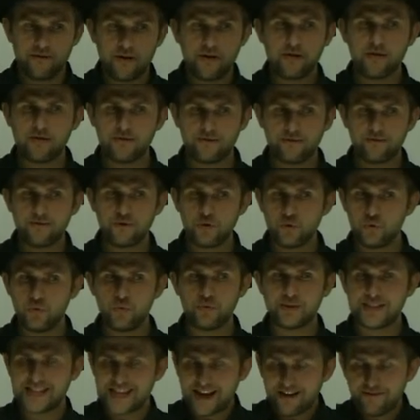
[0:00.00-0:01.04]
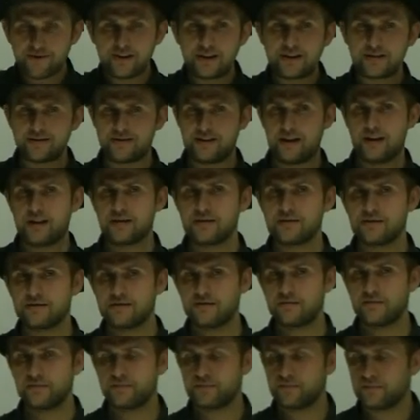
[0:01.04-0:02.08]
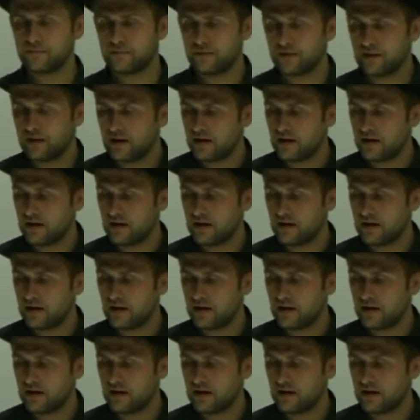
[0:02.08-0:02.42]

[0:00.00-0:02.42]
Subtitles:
There are very few definite things.